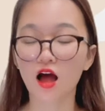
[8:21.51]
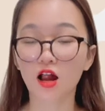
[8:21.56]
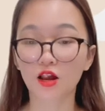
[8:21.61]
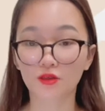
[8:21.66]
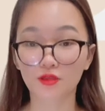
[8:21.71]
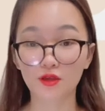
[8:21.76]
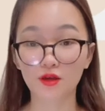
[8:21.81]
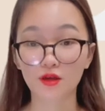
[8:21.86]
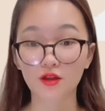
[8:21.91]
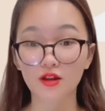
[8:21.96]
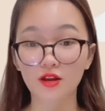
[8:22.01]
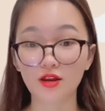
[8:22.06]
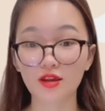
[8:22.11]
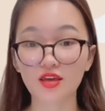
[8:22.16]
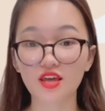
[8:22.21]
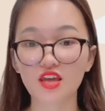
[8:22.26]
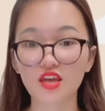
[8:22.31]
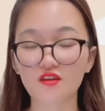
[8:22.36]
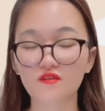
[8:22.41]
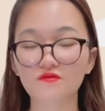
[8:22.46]
The
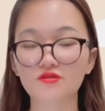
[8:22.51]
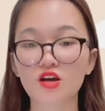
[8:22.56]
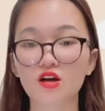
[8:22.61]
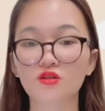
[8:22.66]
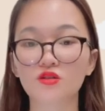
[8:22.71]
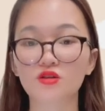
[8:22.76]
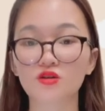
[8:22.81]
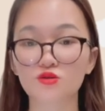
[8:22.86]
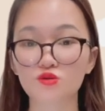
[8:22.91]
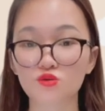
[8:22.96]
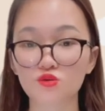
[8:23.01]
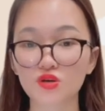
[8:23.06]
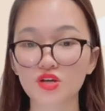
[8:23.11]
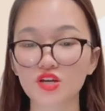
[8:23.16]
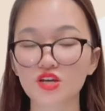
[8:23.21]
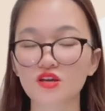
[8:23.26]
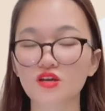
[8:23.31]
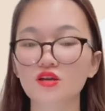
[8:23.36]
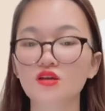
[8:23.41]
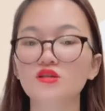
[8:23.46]
leaves on the
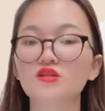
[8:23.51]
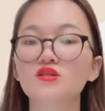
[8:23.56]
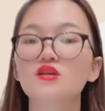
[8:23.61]
trees